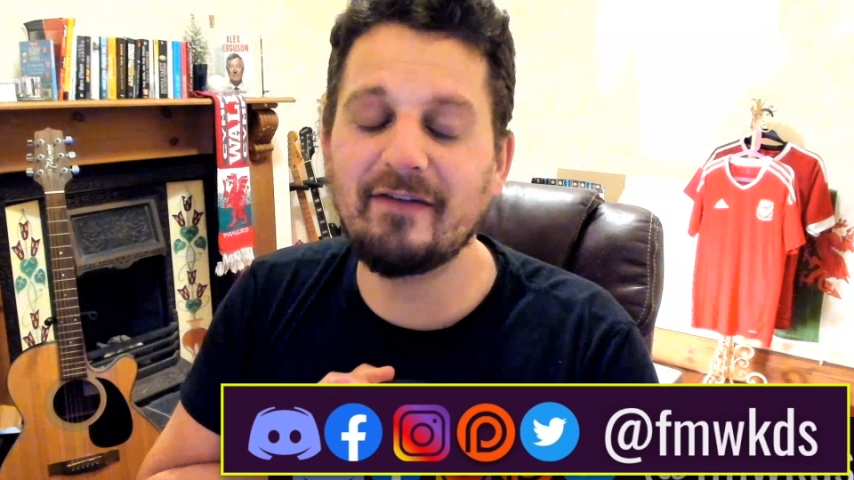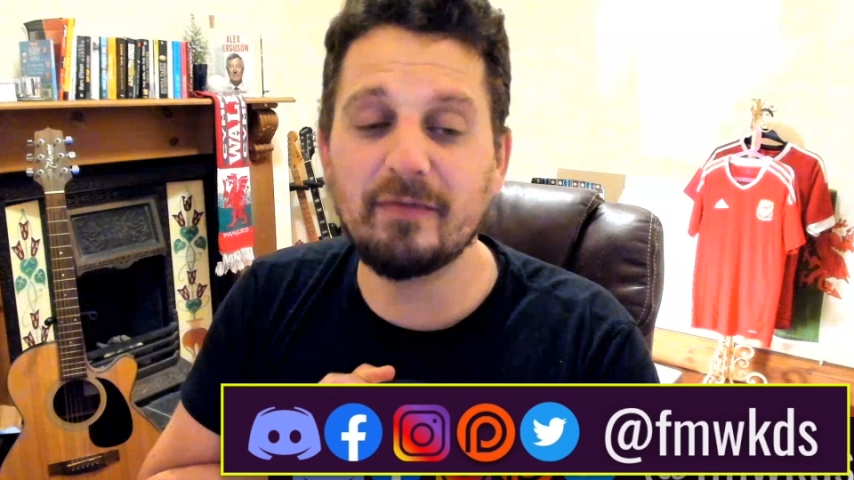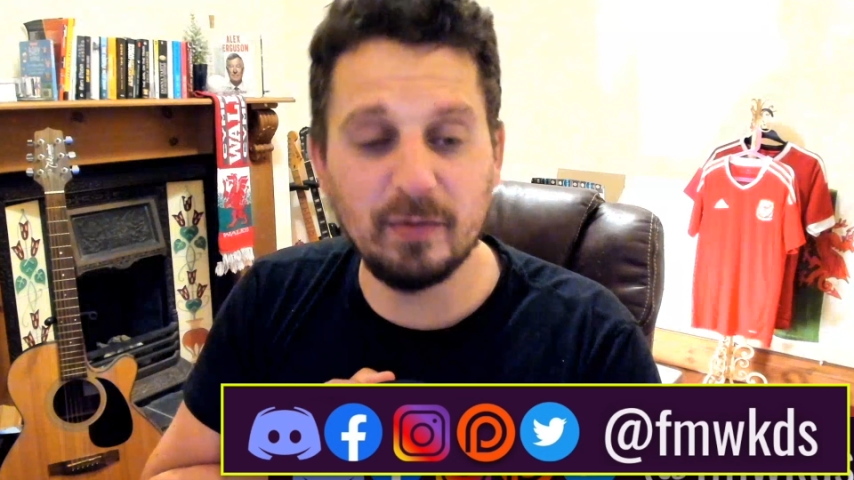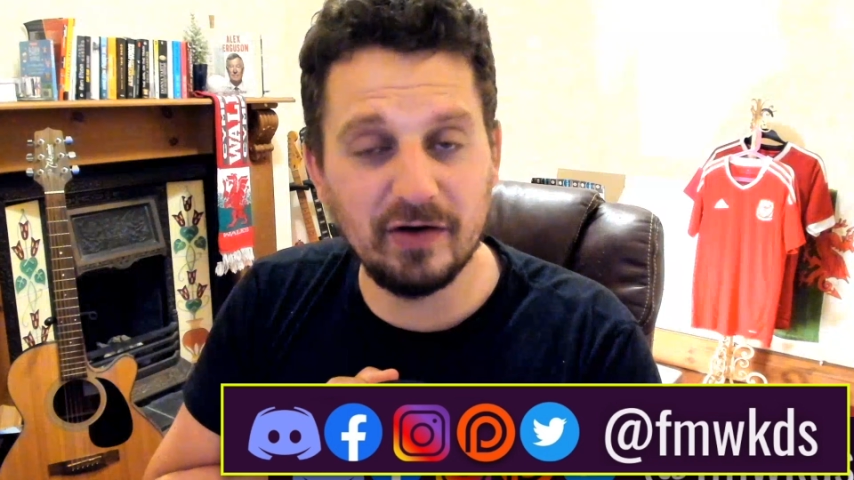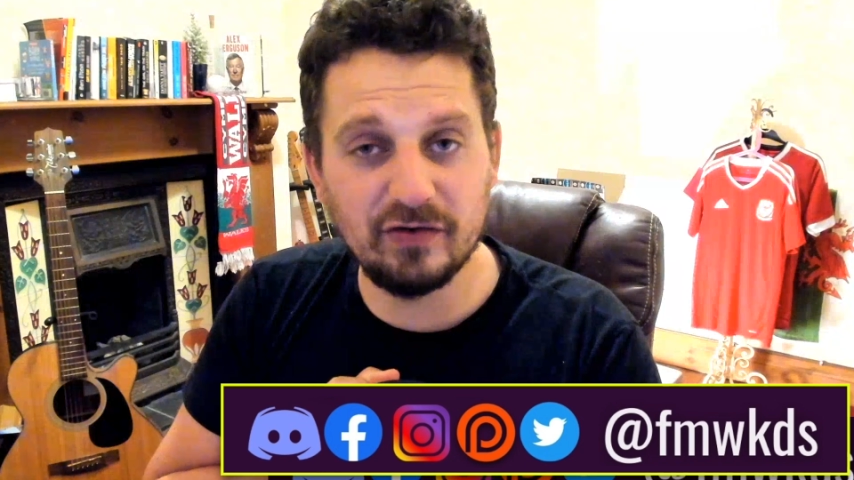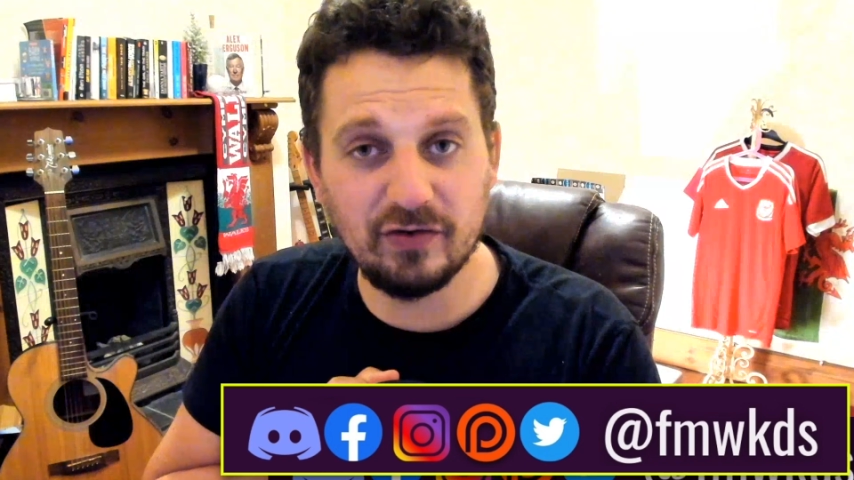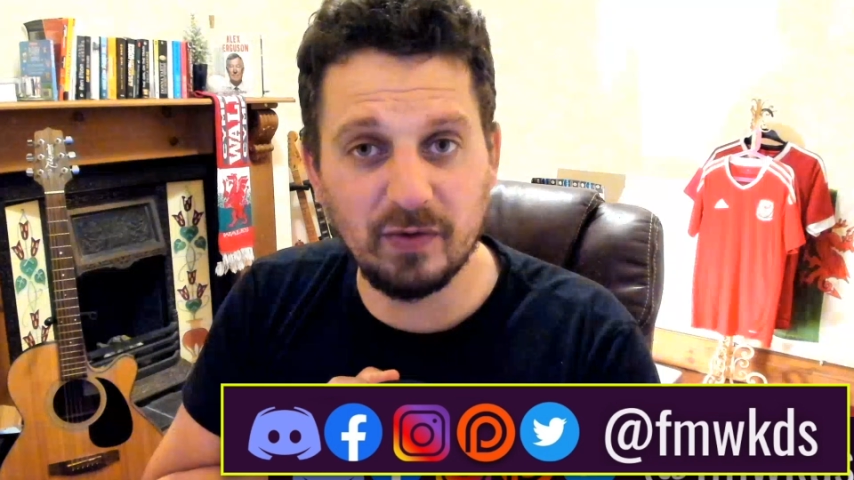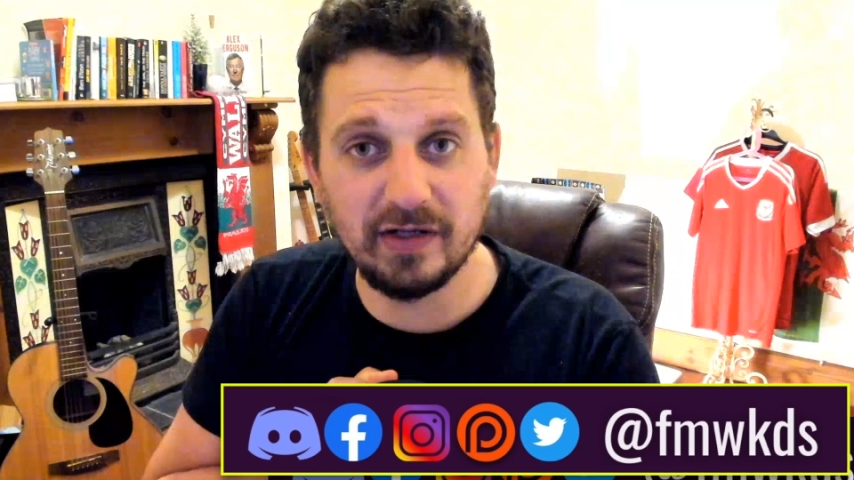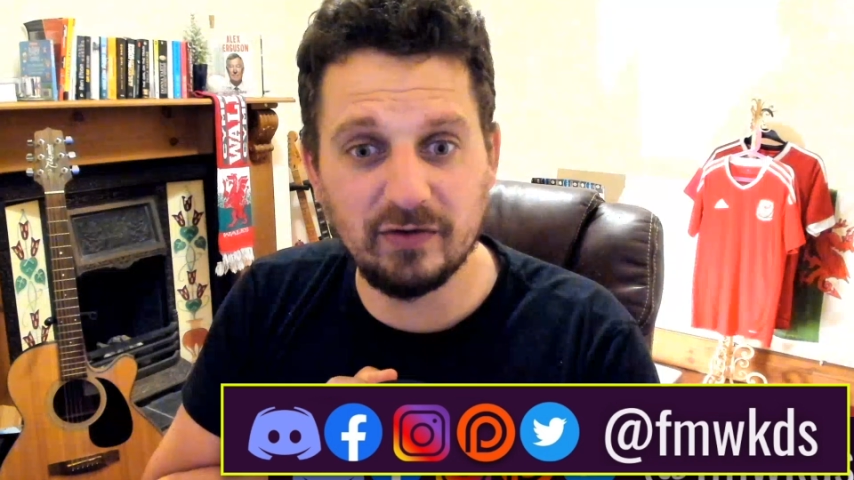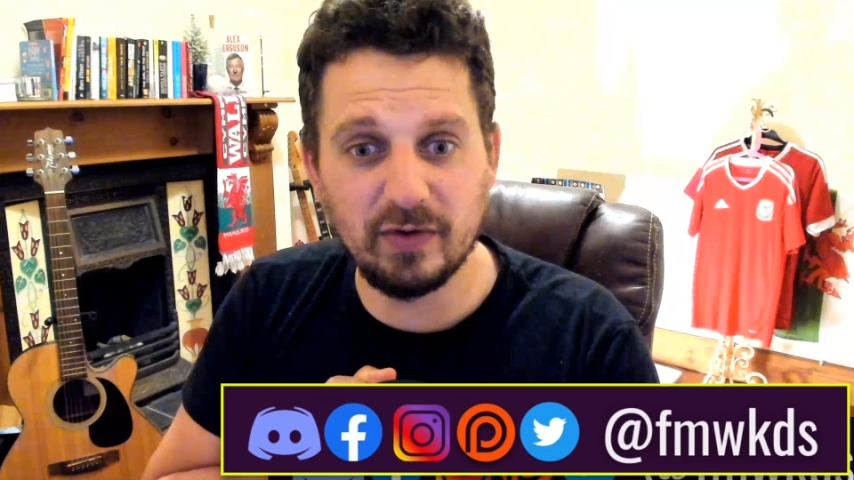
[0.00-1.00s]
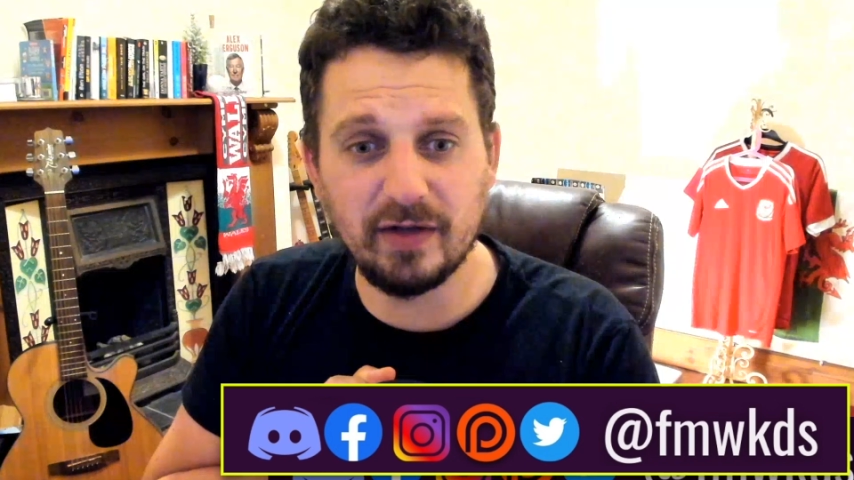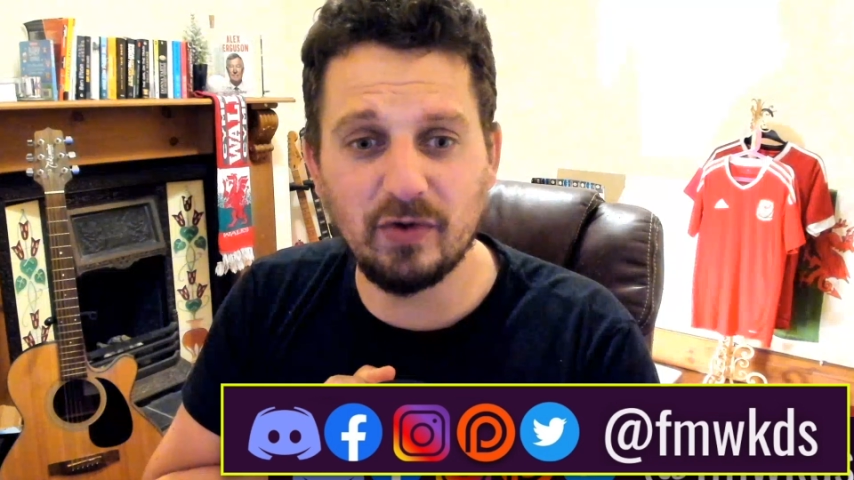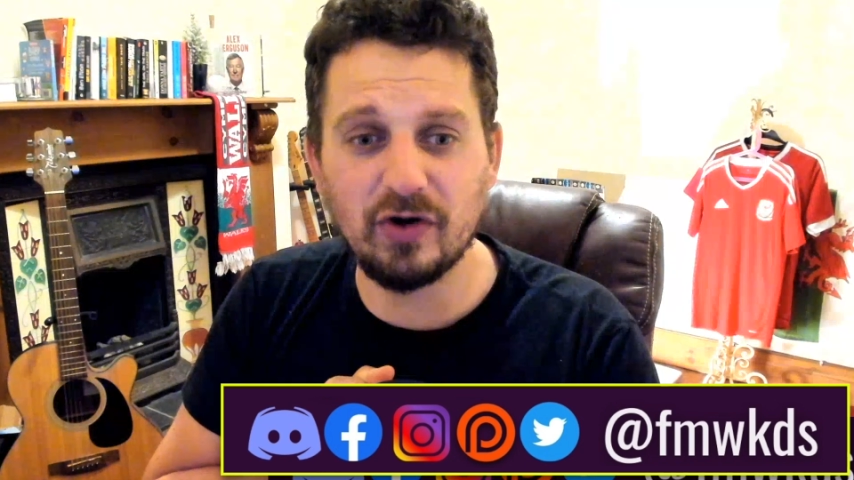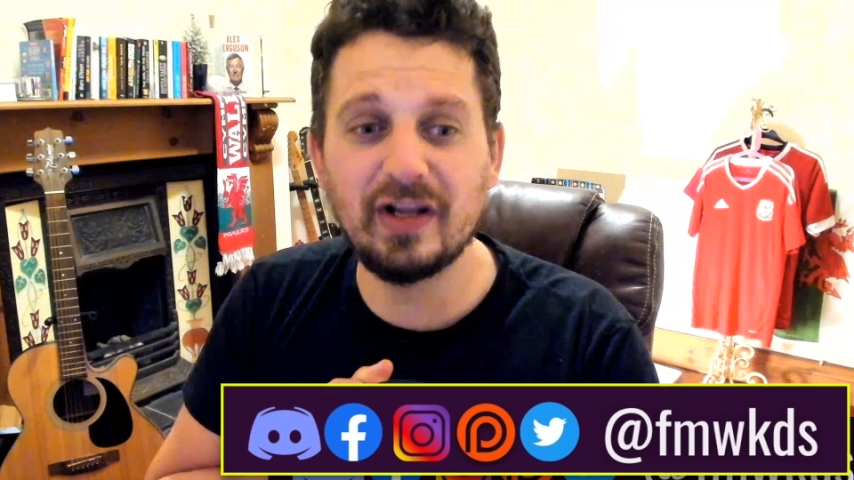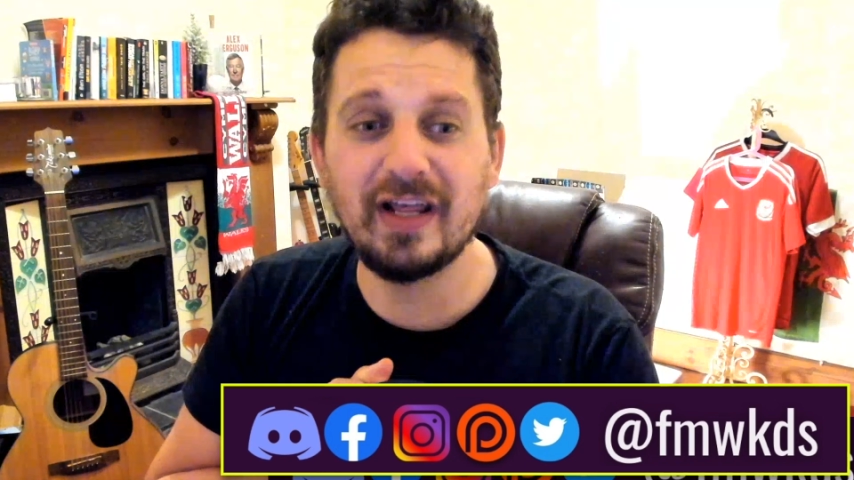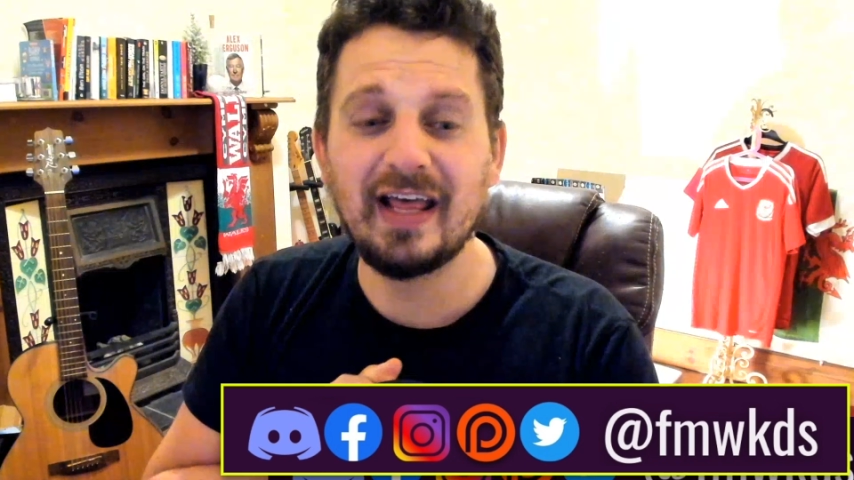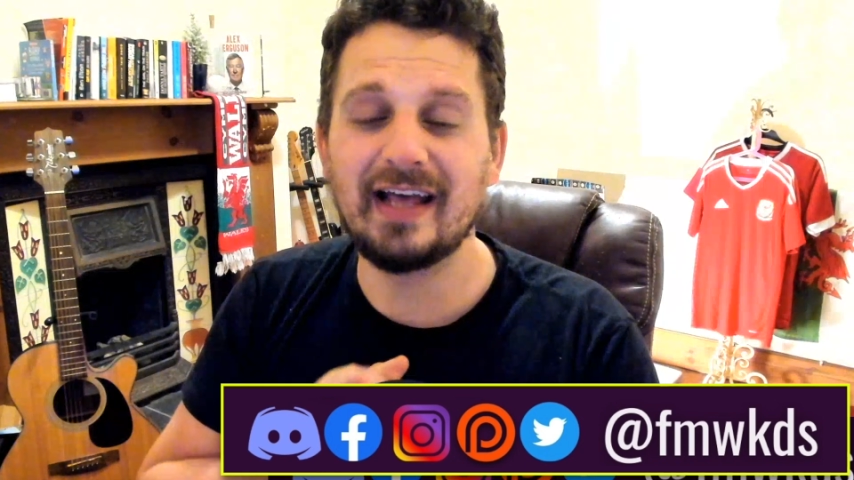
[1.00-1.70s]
Football Manager 2021